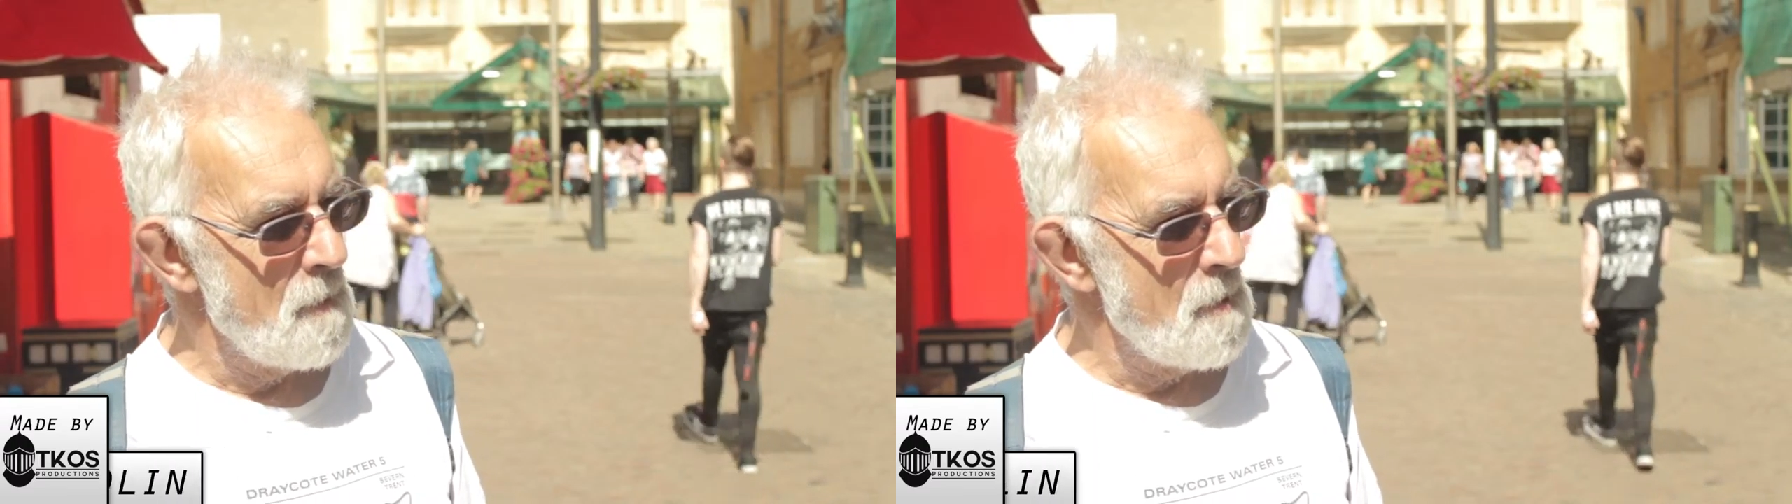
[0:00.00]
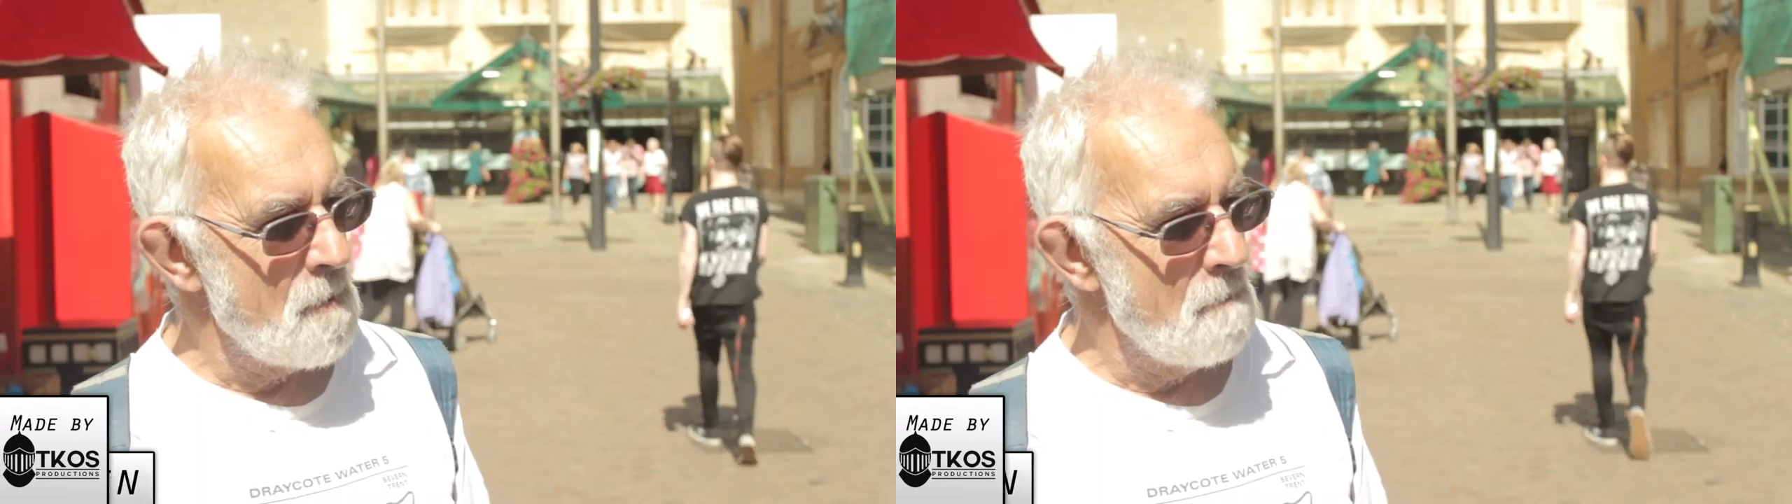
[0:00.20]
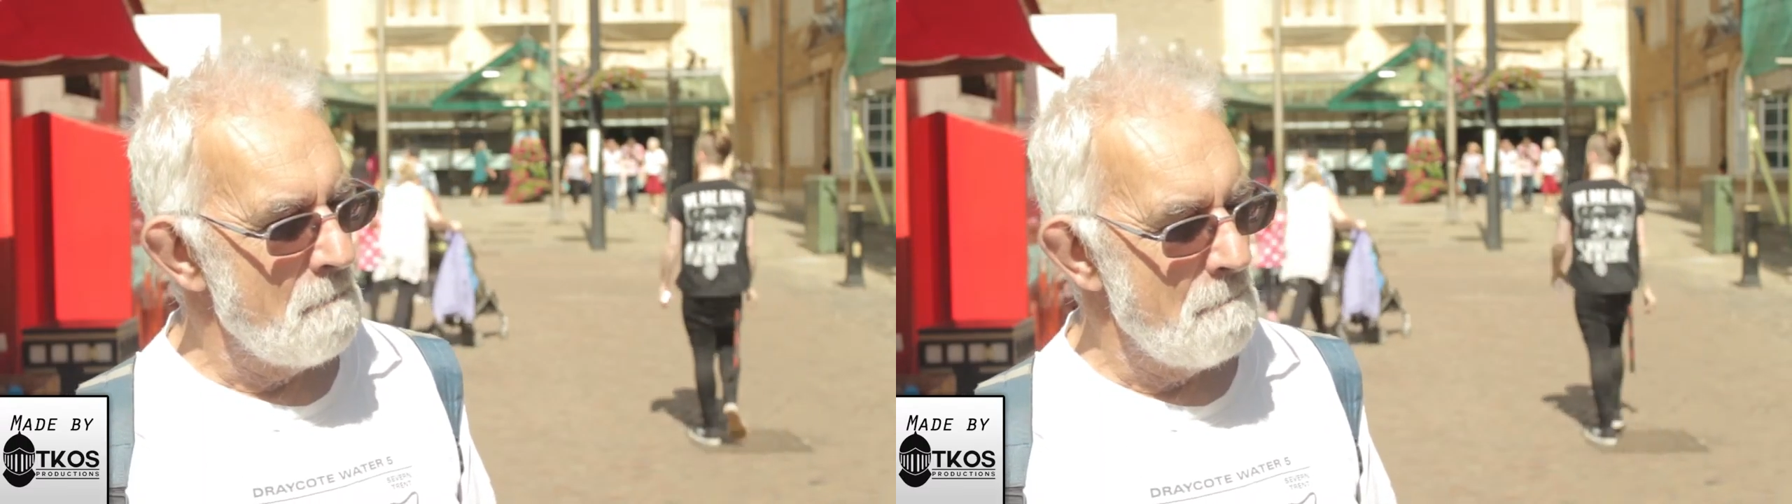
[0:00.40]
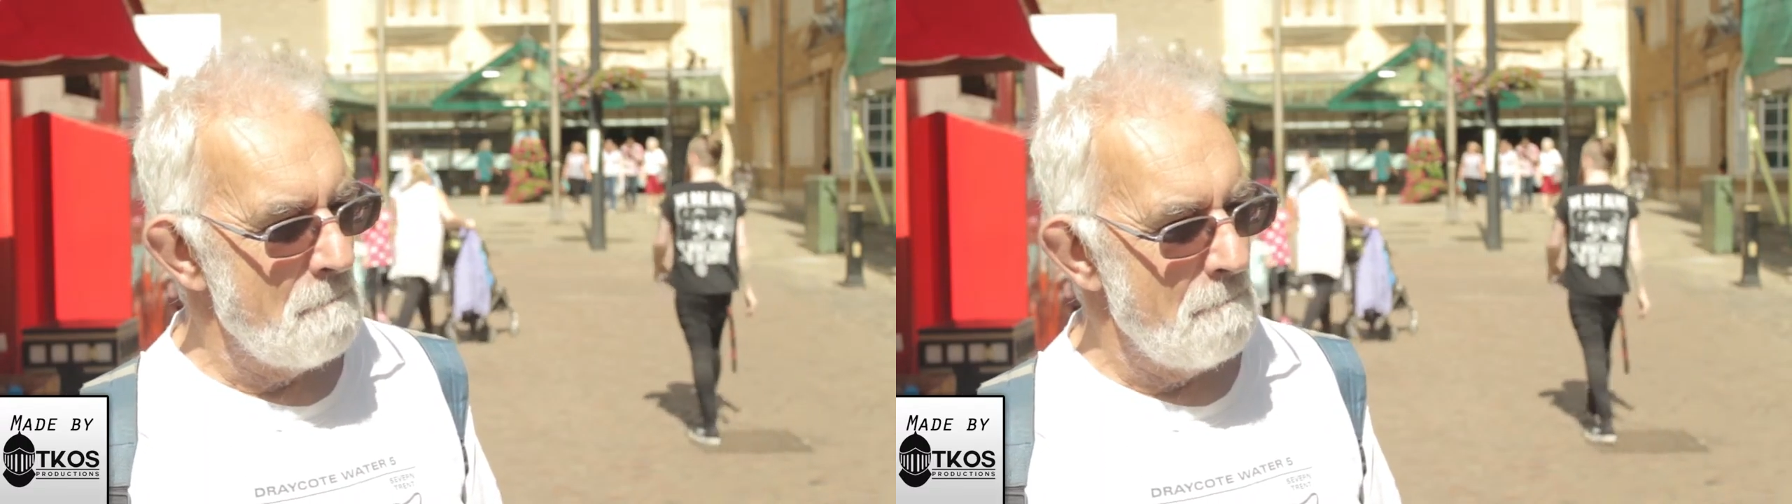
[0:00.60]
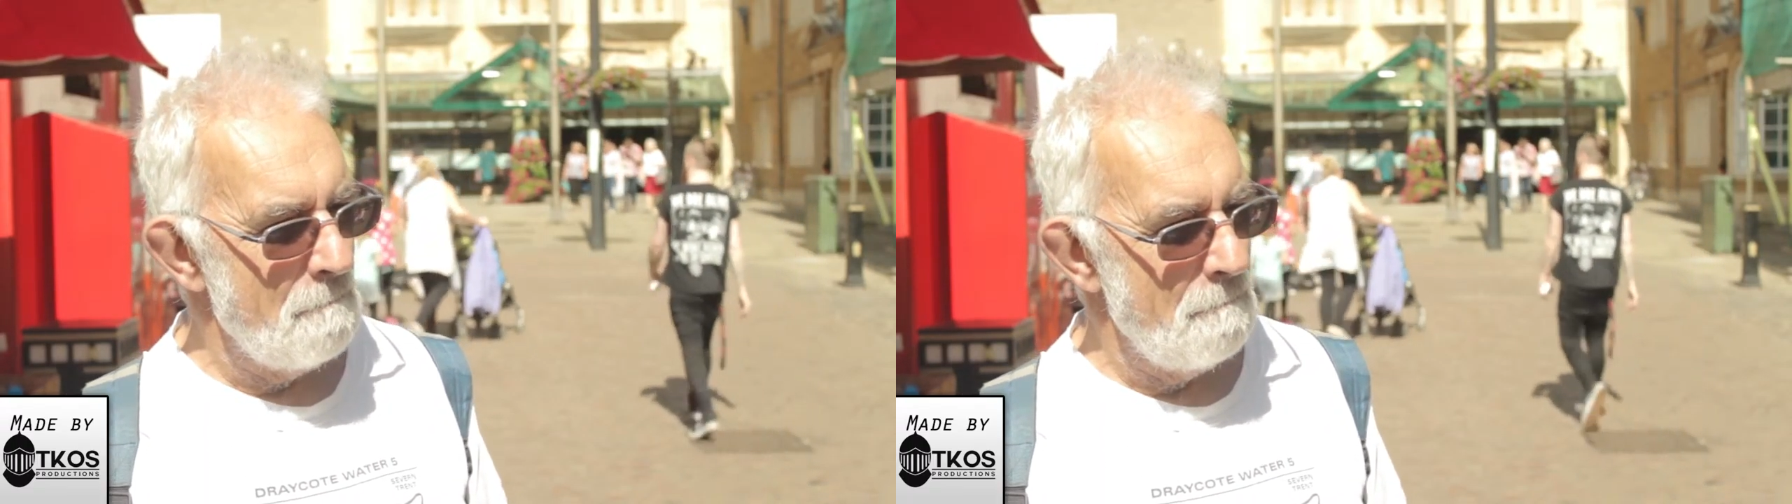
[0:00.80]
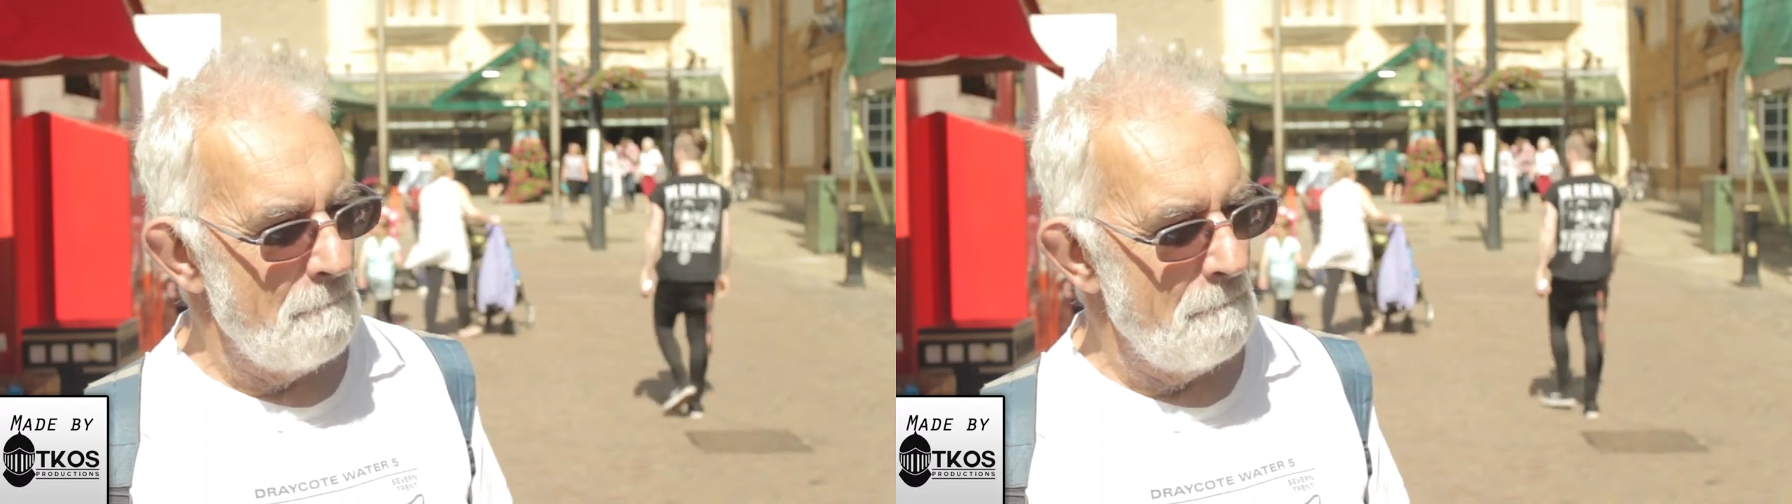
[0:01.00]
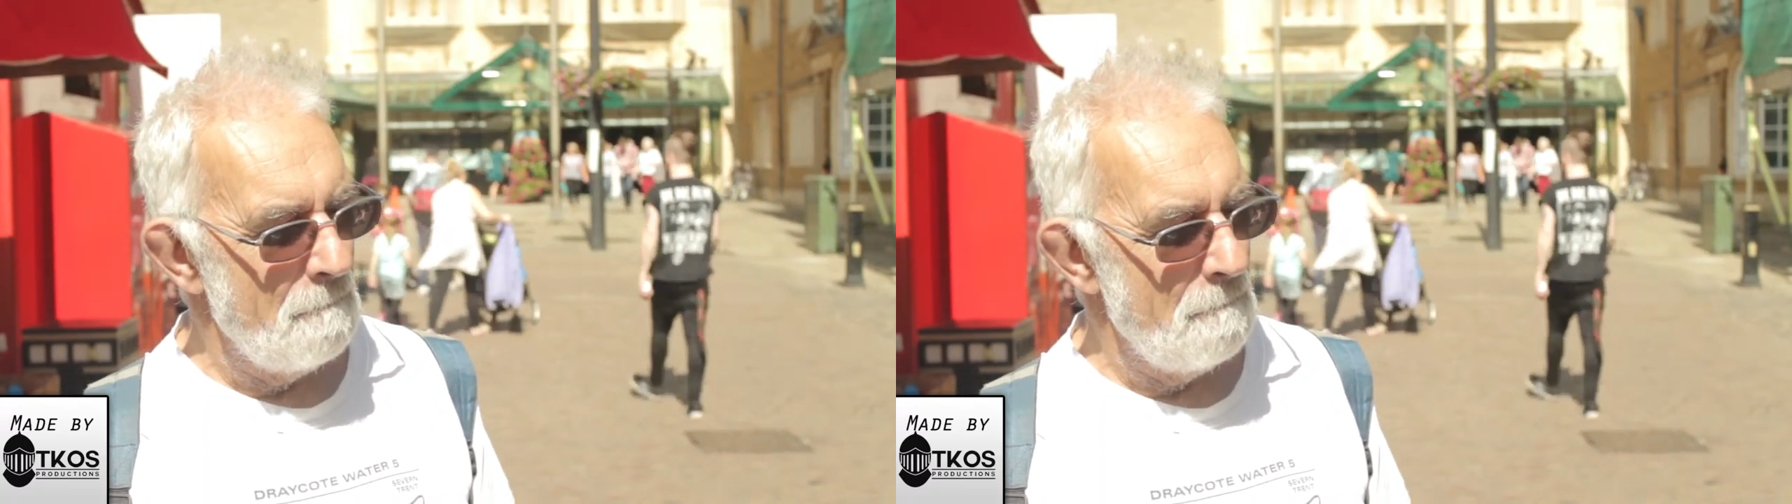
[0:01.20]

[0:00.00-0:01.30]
policing in this area?